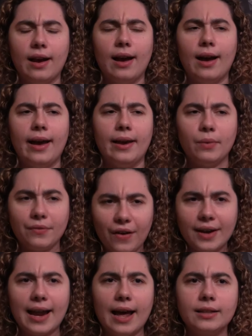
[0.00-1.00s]
And we
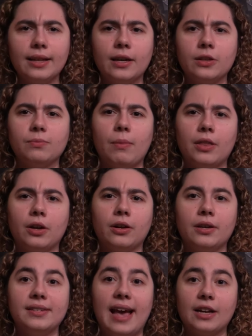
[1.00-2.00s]
find out Elena's mother
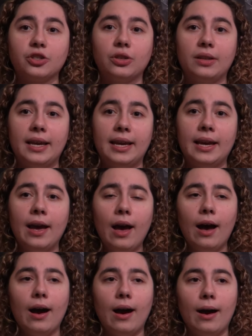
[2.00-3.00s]
is actually
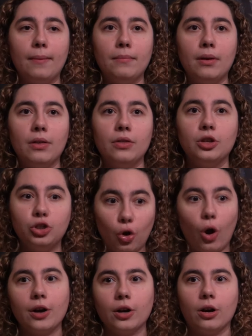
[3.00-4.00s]
the
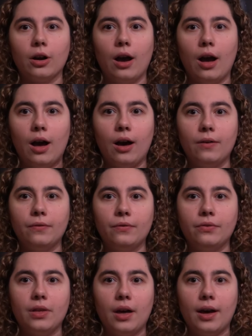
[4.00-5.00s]
daughter
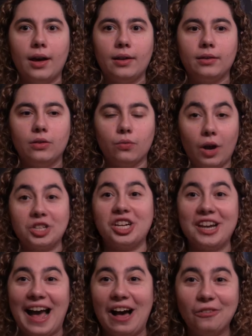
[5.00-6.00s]
of the
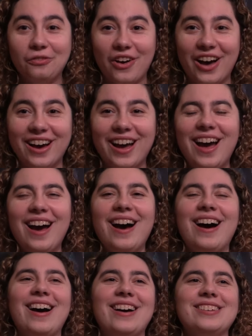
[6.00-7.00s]
Russian Alpha.
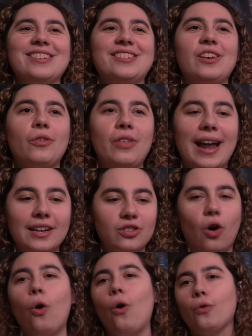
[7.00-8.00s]
So that is
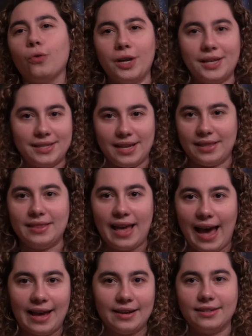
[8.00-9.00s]
the whole reason
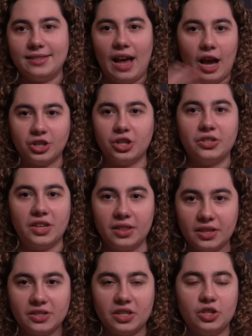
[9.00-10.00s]
that Sasha's in
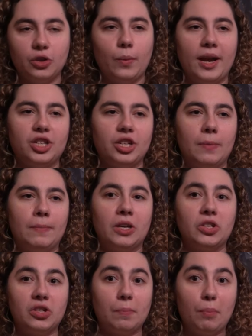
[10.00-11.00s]
this situation,
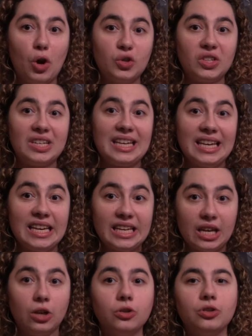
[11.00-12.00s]
because supposedly he
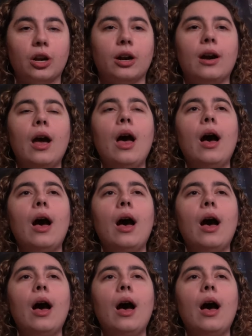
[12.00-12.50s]
killed her.